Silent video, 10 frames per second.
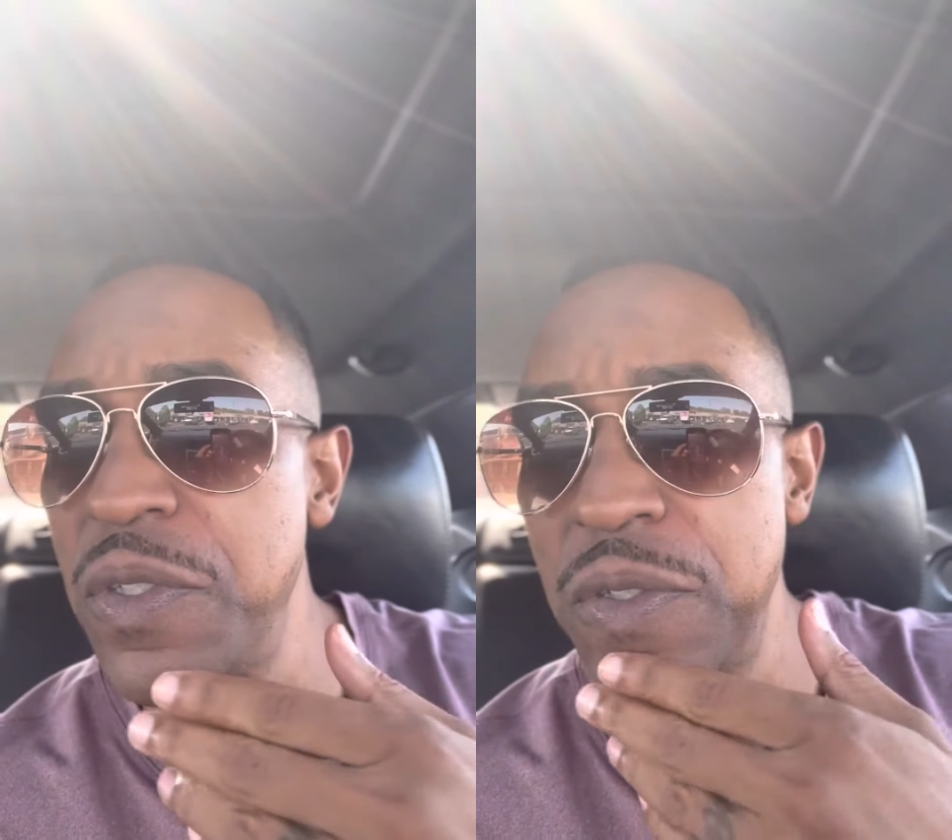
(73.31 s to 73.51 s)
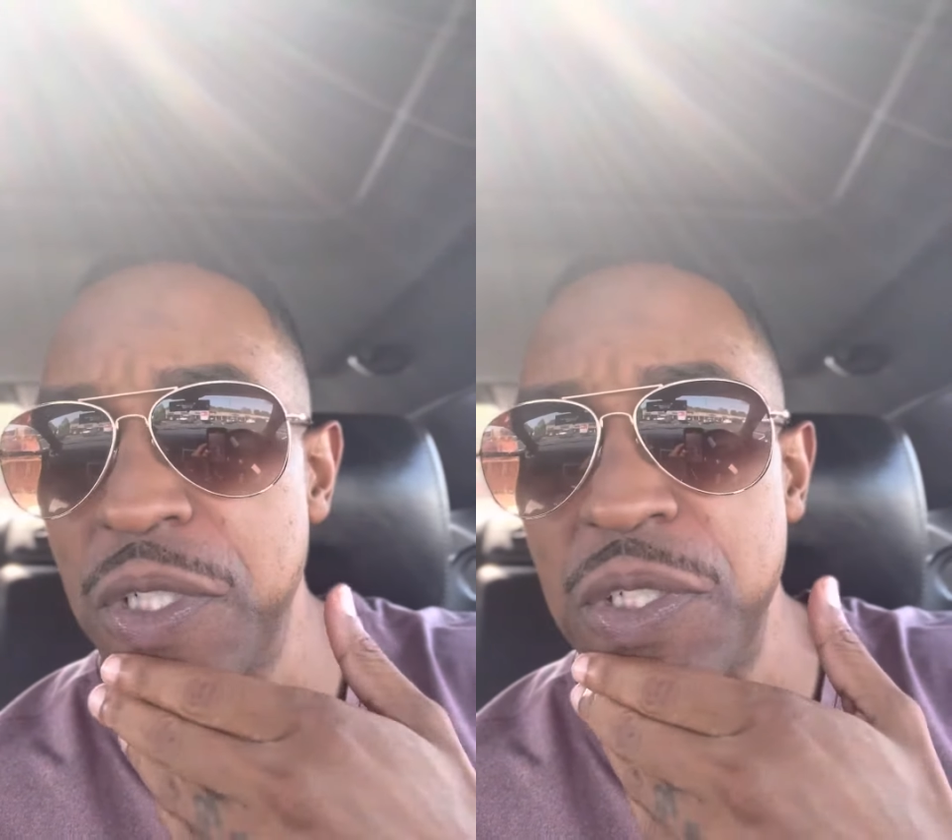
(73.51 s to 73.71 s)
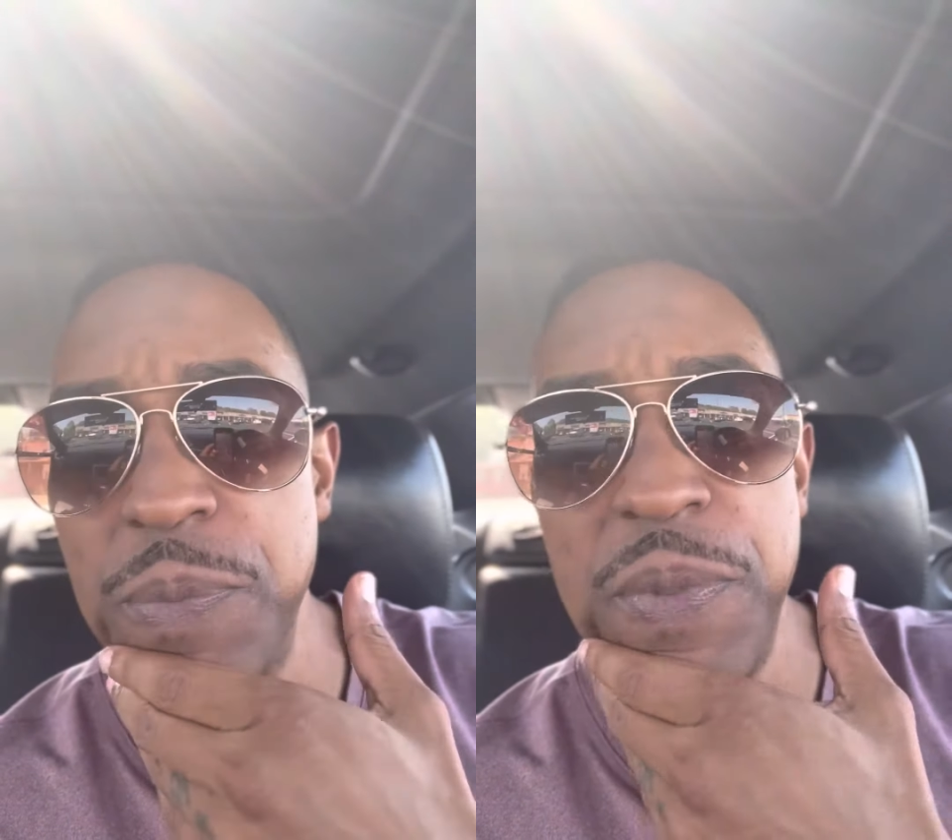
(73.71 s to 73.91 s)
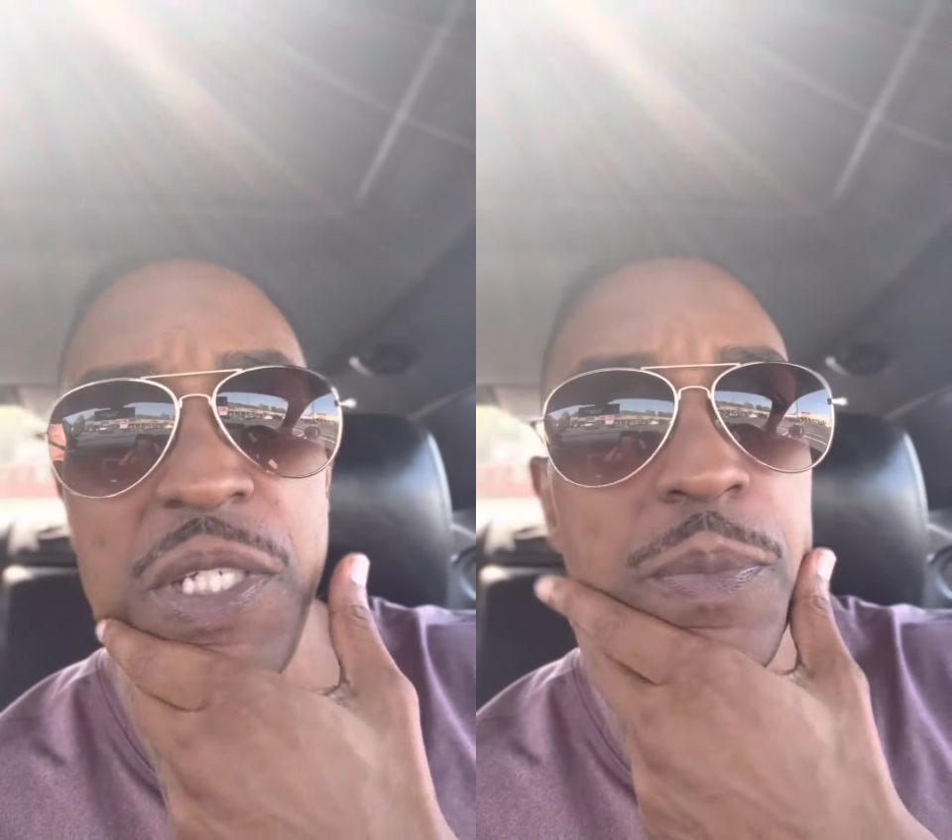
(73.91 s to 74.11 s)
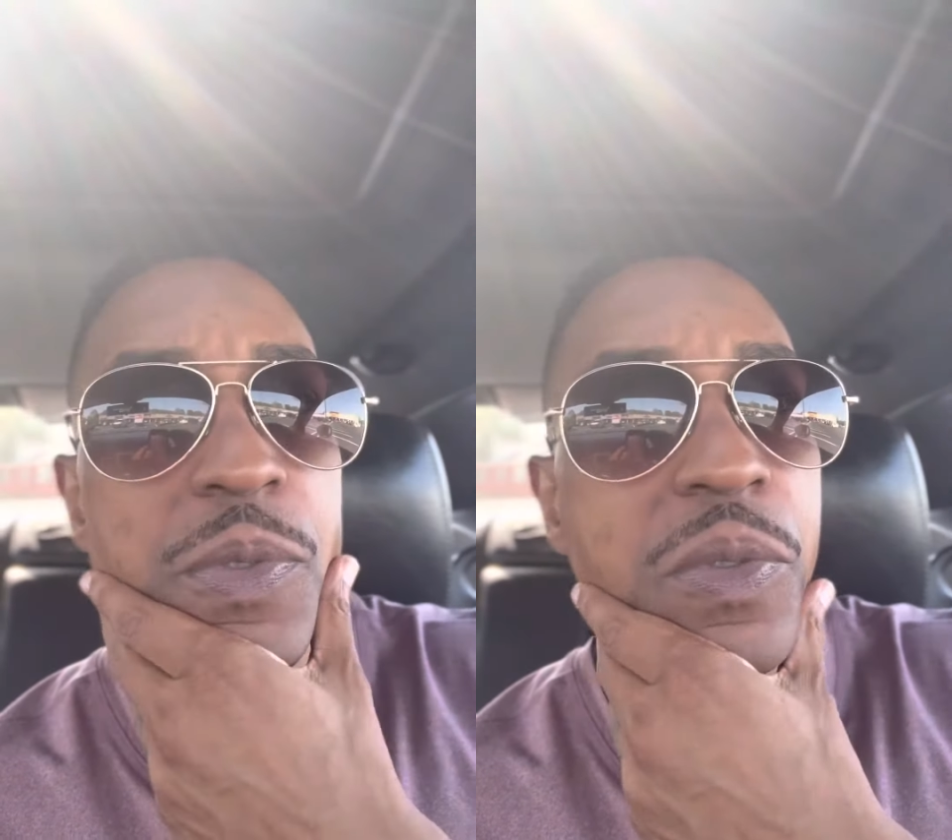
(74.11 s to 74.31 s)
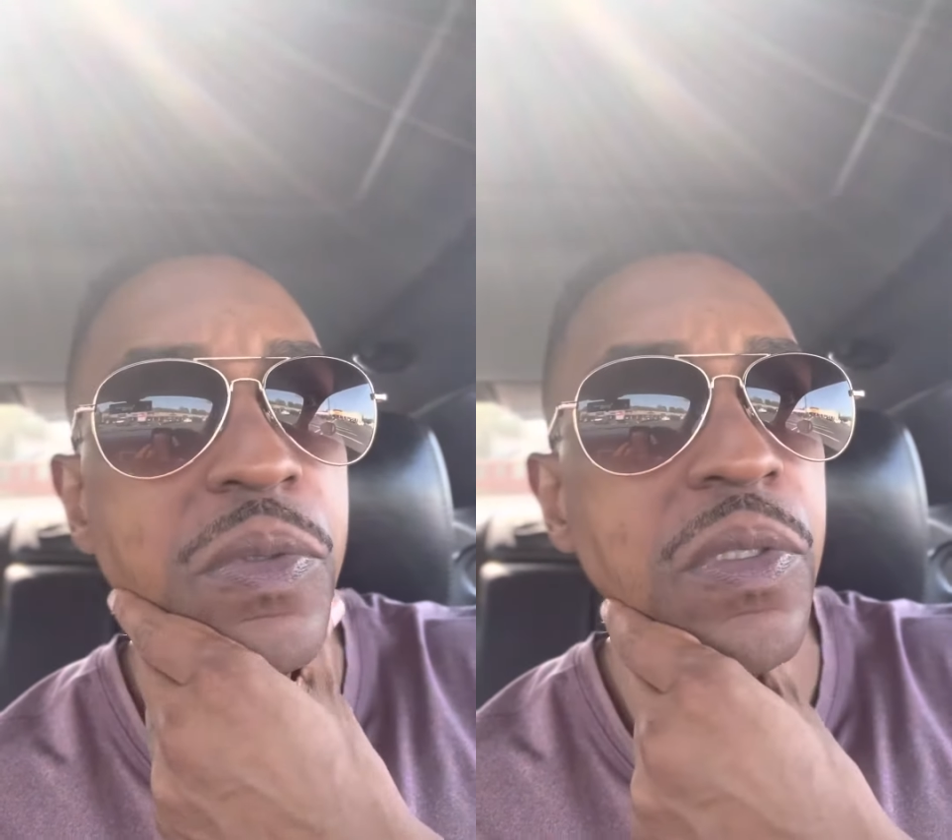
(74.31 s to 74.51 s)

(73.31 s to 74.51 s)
good people.